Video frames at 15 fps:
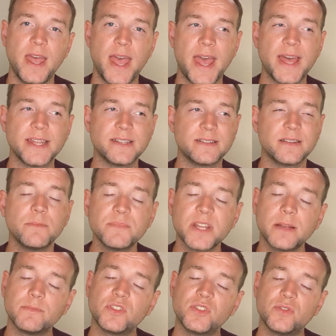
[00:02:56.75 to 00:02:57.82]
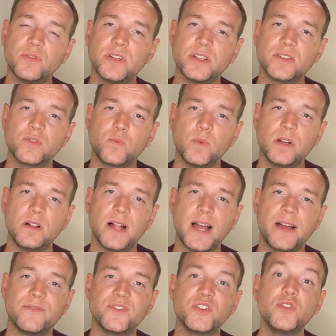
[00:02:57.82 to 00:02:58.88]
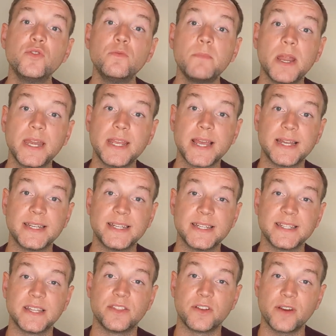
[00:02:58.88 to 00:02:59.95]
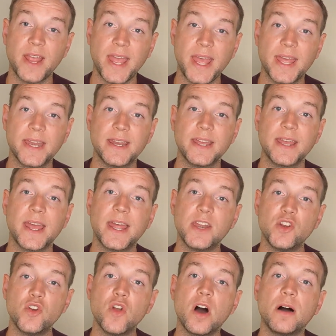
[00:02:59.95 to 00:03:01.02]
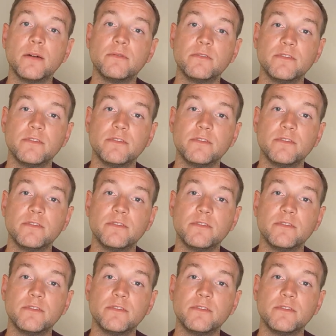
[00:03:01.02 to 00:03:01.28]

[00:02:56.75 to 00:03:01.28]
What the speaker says: as sometimes students will have too many ideas in their head and not